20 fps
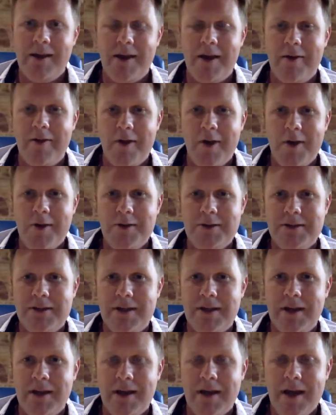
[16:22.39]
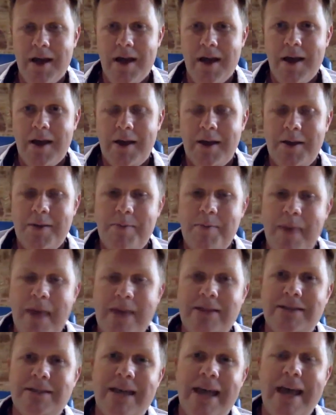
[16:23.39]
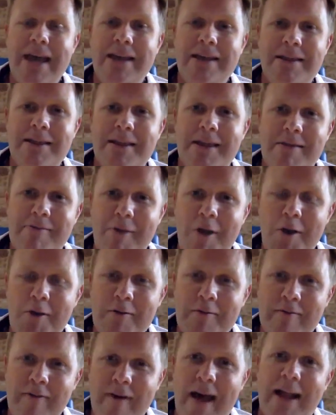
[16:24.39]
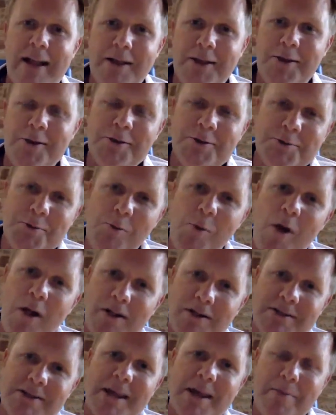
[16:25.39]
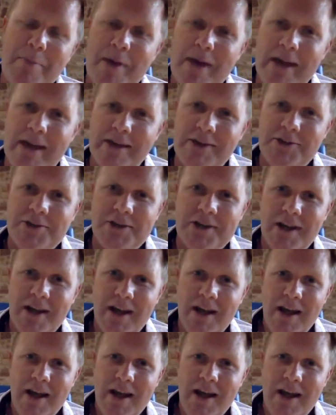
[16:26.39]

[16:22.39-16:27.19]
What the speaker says: are those that can maintain their own values whilst they pitch.